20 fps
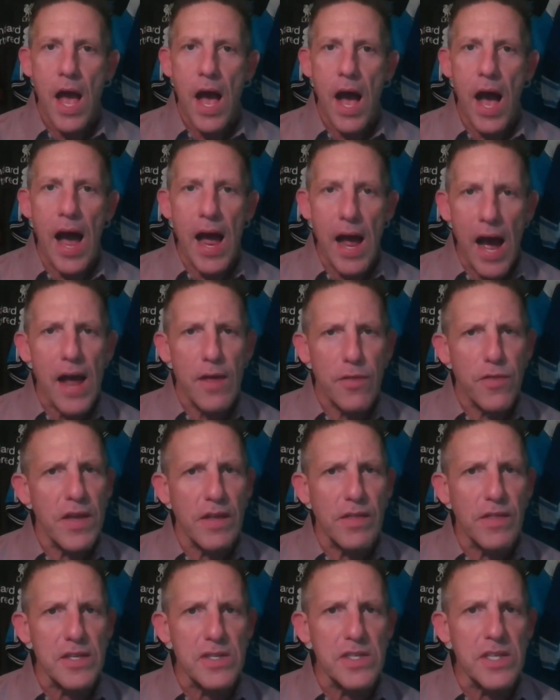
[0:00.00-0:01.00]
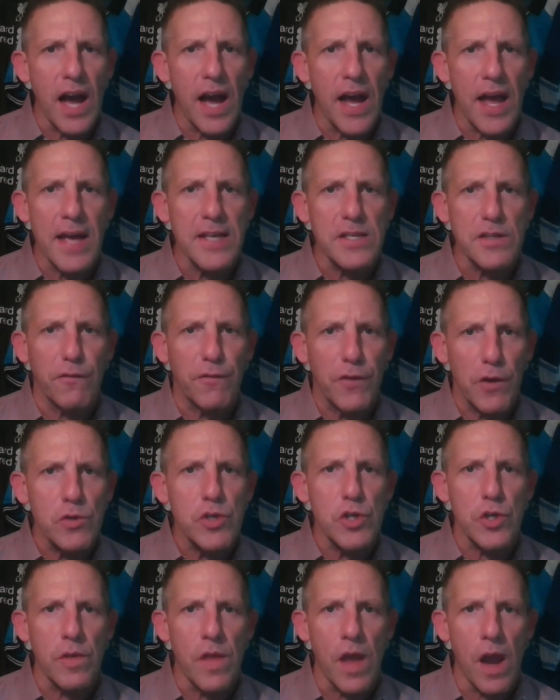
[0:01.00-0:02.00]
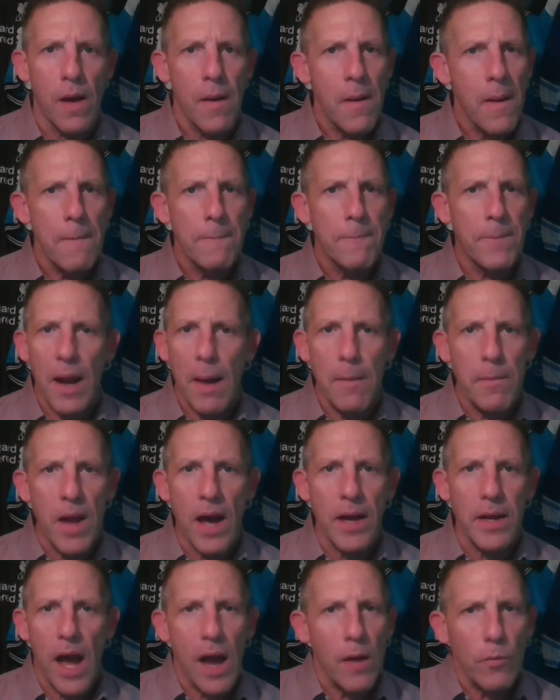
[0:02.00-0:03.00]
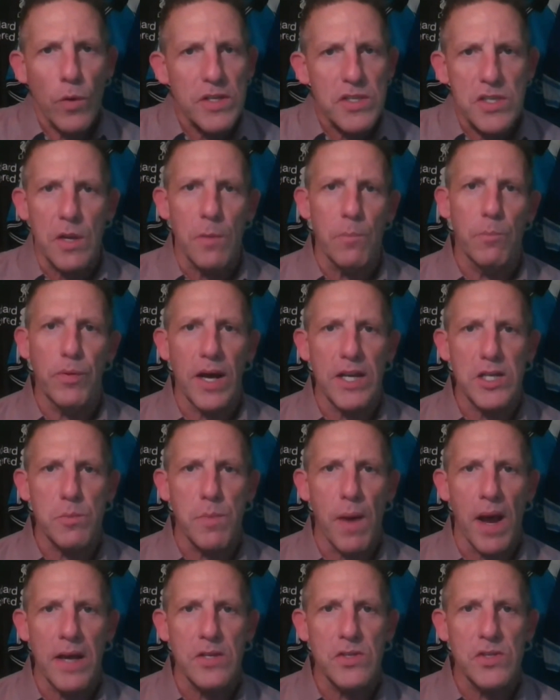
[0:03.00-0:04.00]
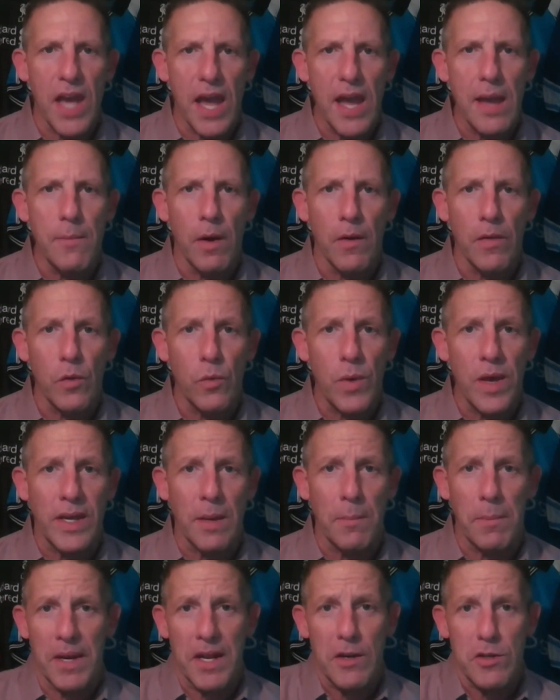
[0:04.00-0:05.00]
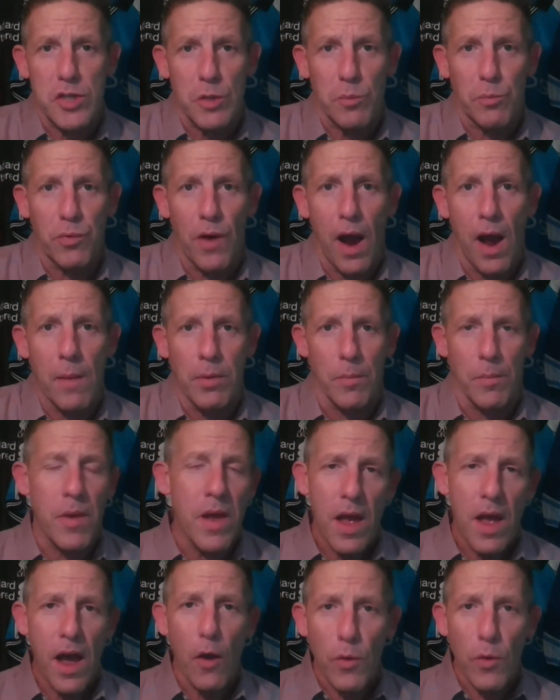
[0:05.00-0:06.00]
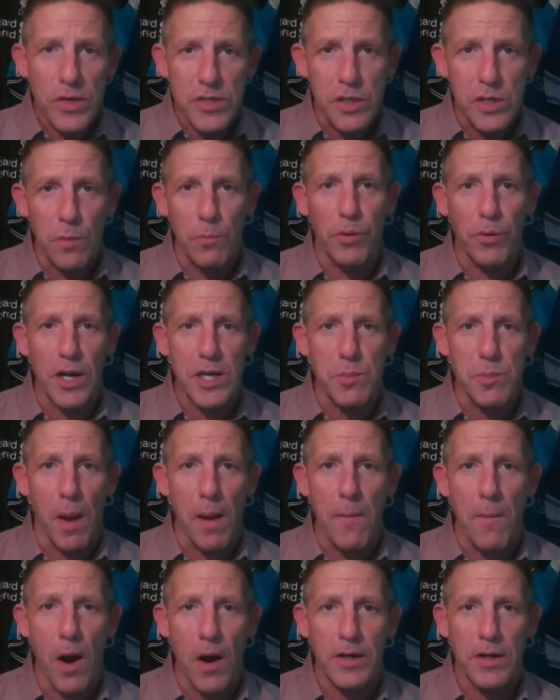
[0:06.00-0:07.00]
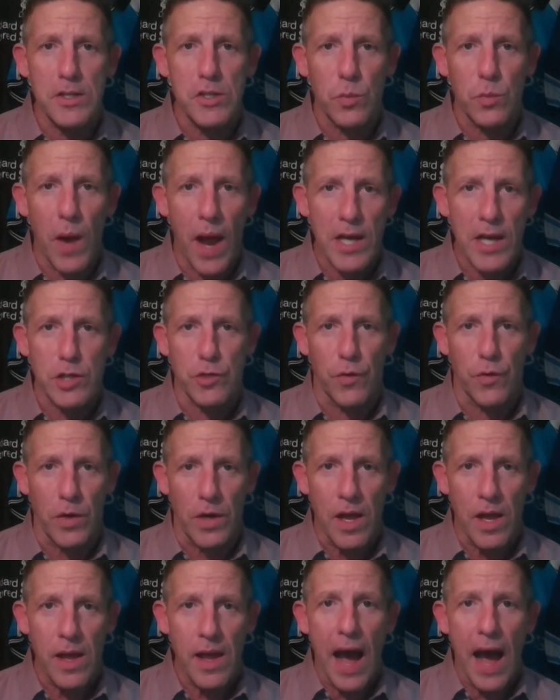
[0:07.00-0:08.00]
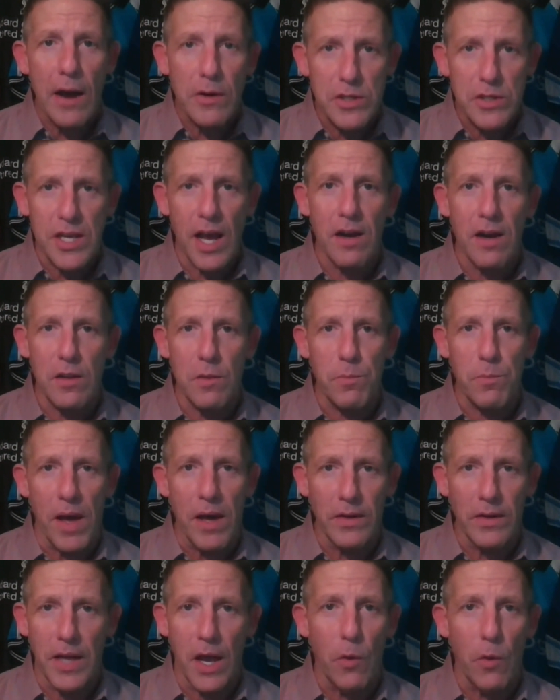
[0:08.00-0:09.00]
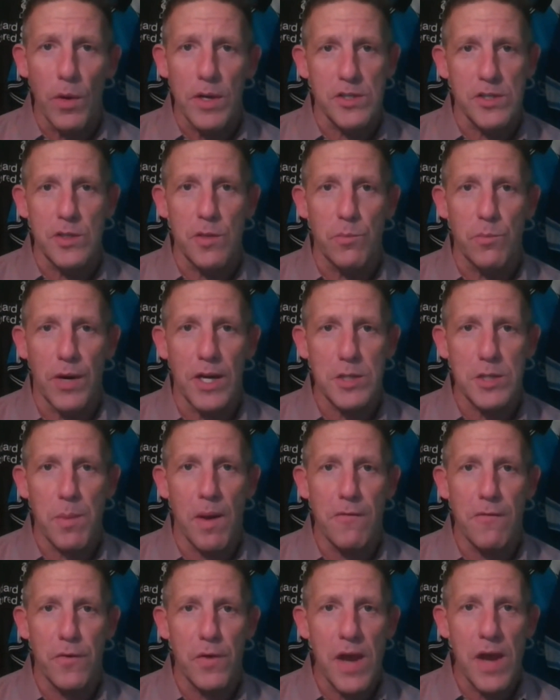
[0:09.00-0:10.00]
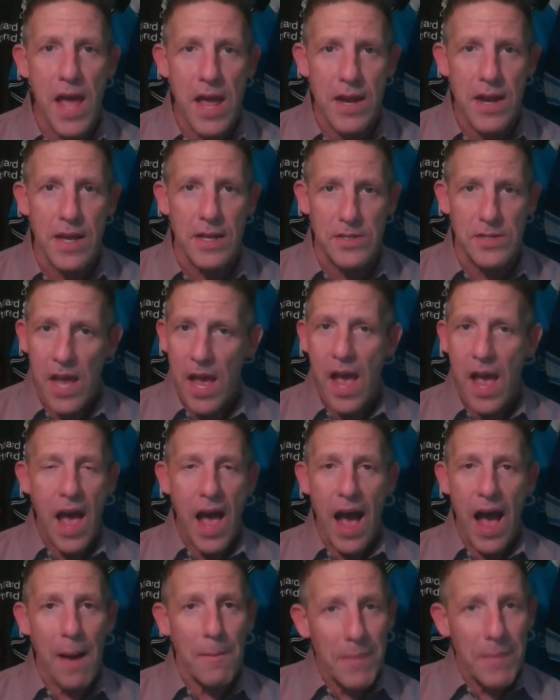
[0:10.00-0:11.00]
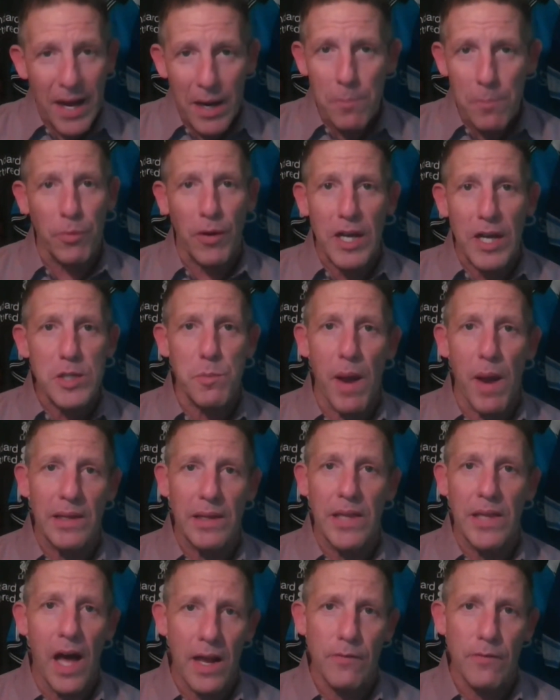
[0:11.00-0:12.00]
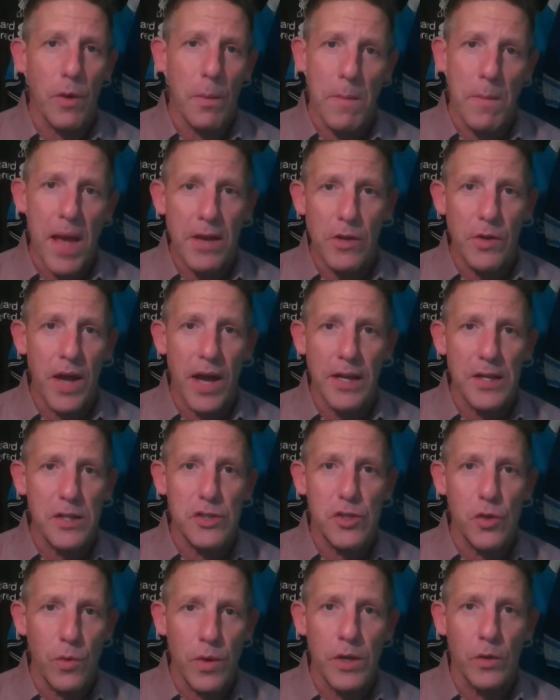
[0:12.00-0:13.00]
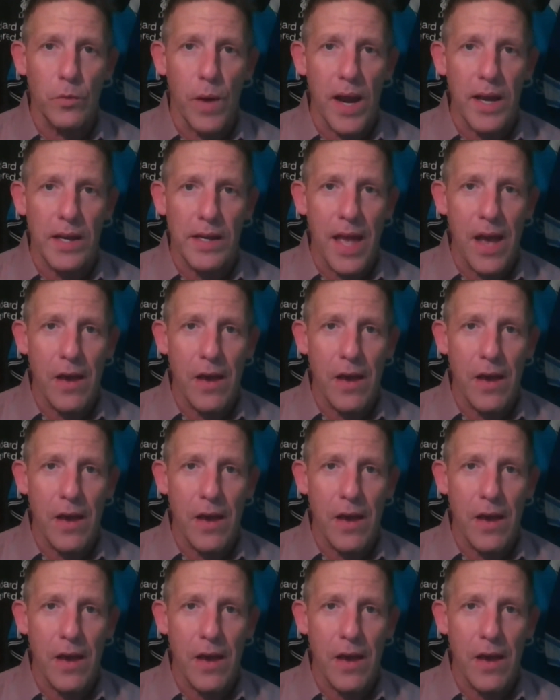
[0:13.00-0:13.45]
I think this guy has a future there, but I wasn't impressed by his game on the weekend. But here's the problem. I wasn't impressed by Marcus Rashford. Outside of the penalty, I wasn't impressed by Fernandes. I'm not impressed by a lot of what Man United's doing right now.